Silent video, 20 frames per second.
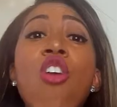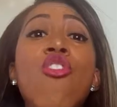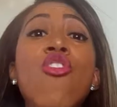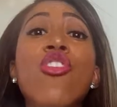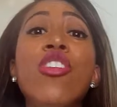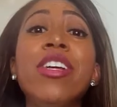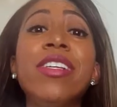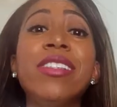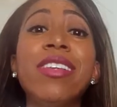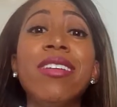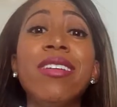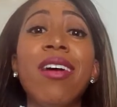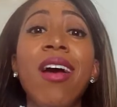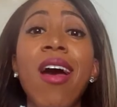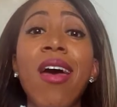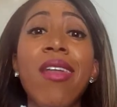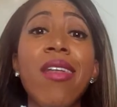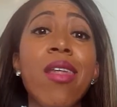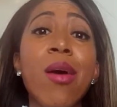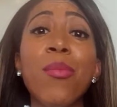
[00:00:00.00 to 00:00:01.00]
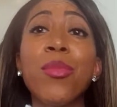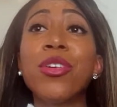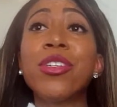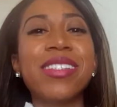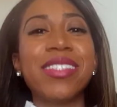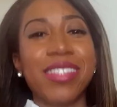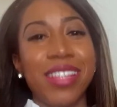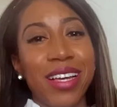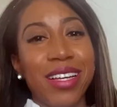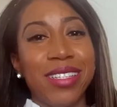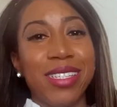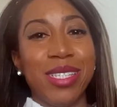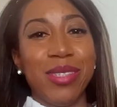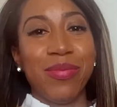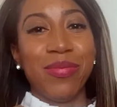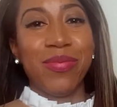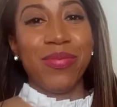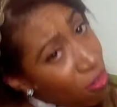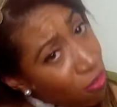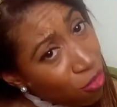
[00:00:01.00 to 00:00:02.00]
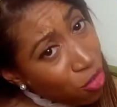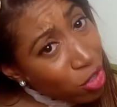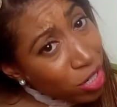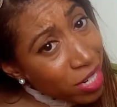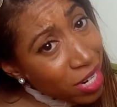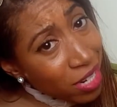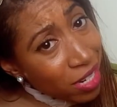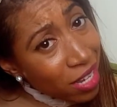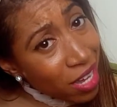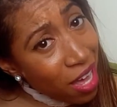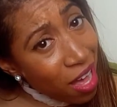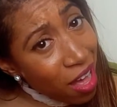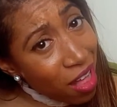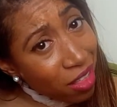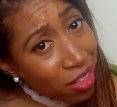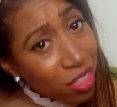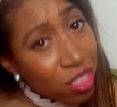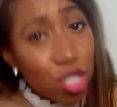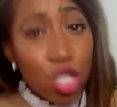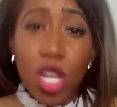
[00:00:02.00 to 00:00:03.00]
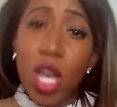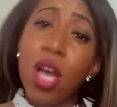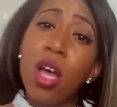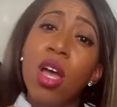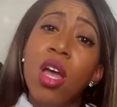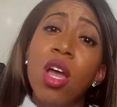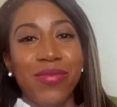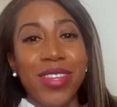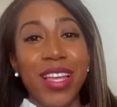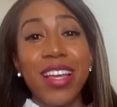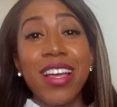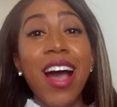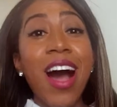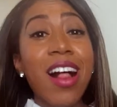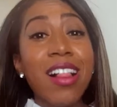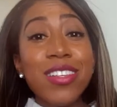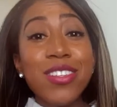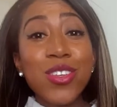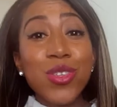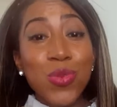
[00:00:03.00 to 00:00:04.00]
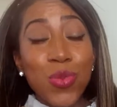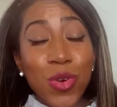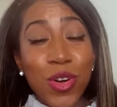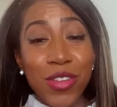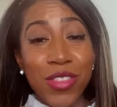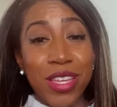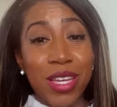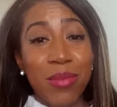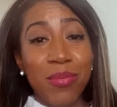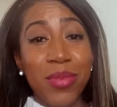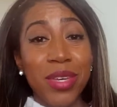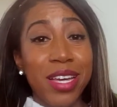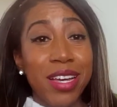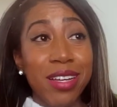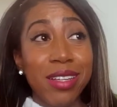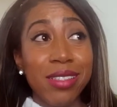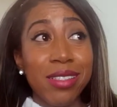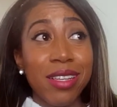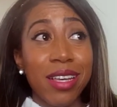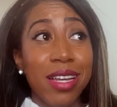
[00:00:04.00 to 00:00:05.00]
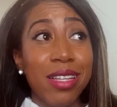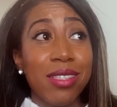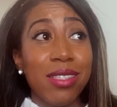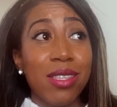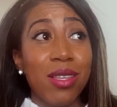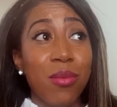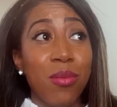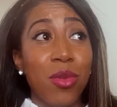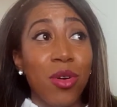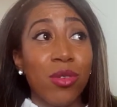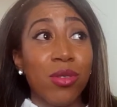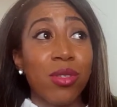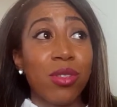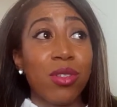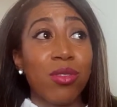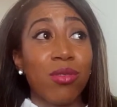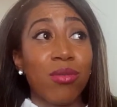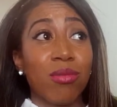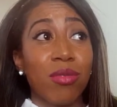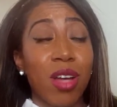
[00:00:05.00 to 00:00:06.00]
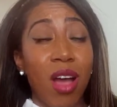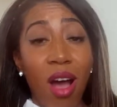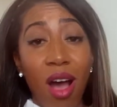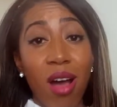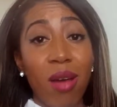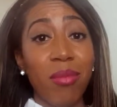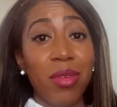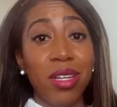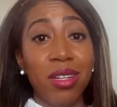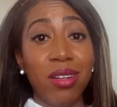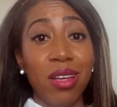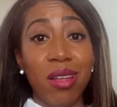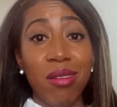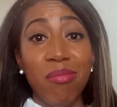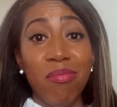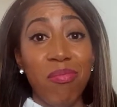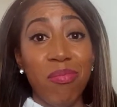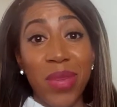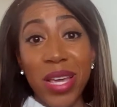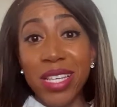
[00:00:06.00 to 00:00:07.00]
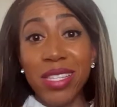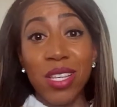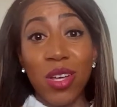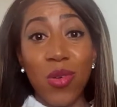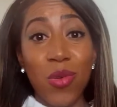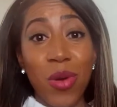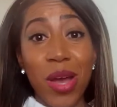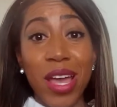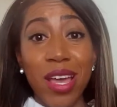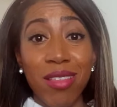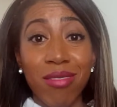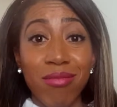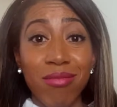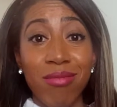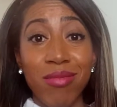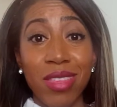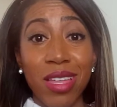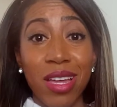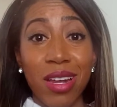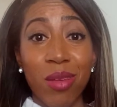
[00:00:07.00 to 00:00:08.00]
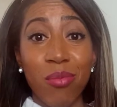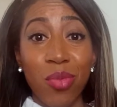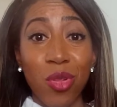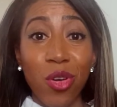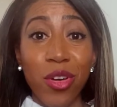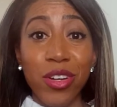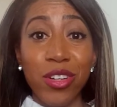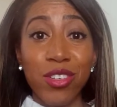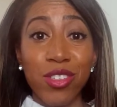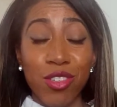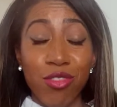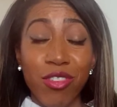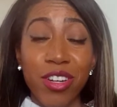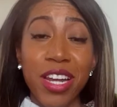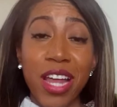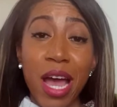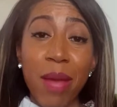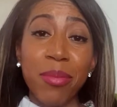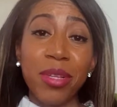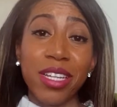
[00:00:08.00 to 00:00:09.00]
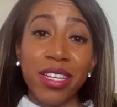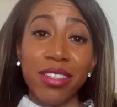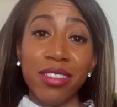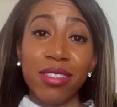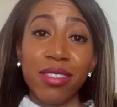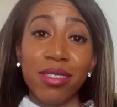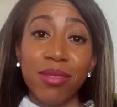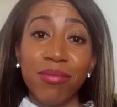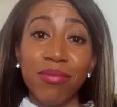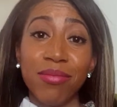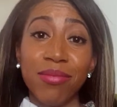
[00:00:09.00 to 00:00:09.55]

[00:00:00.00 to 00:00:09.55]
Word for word: Reason number six for attending college. College is worth it because it's the most common and basic way that employers screen applicants.